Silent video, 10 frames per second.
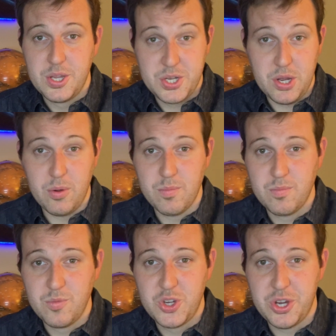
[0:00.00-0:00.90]
So,
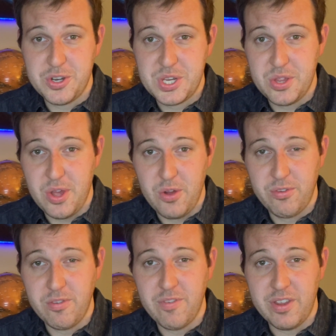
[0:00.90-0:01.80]
cheers to those
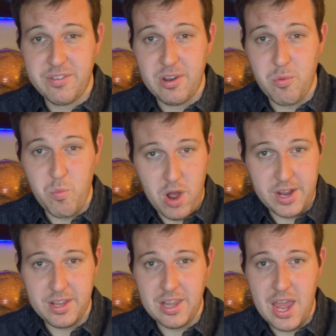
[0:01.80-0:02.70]
invested in
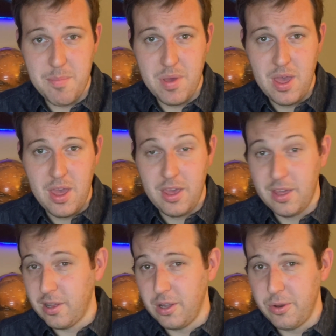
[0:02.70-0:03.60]
Rocket Lab,
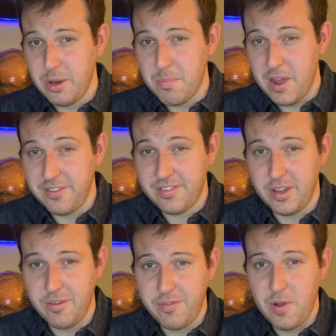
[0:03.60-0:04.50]
including
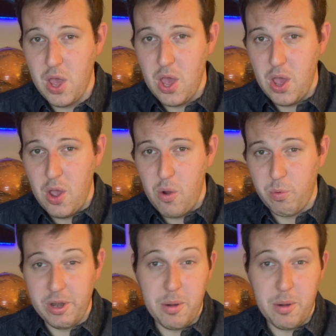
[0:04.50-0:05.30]
myself. We are